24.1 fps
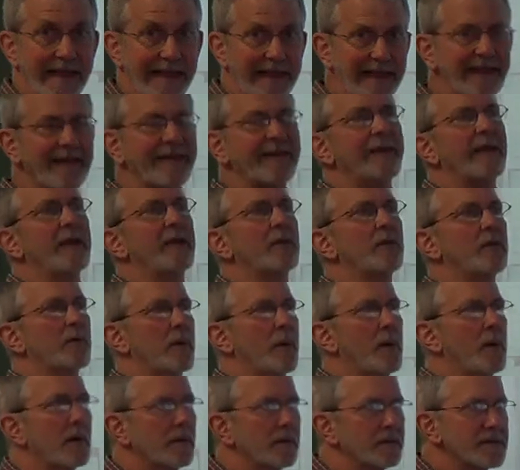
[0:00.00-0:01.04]
anything
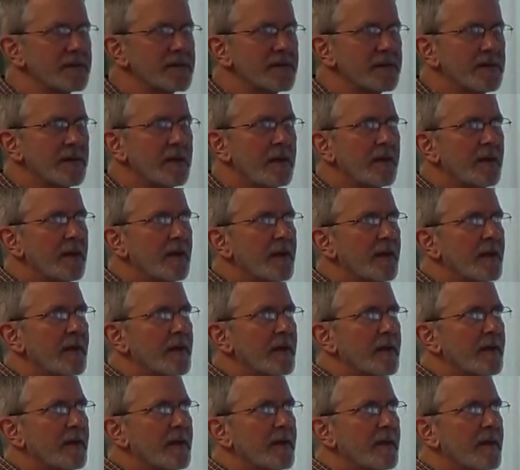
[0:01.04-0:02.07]
crawls
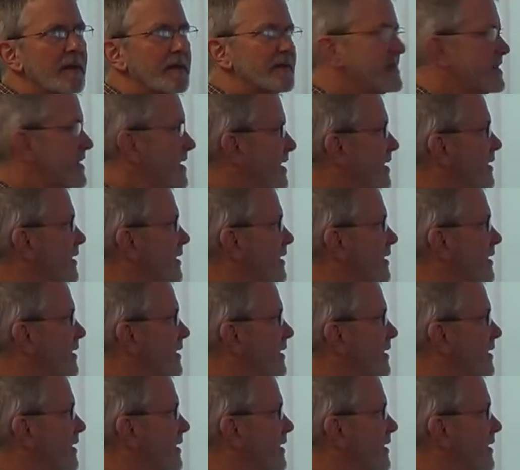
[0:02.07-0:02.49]
is the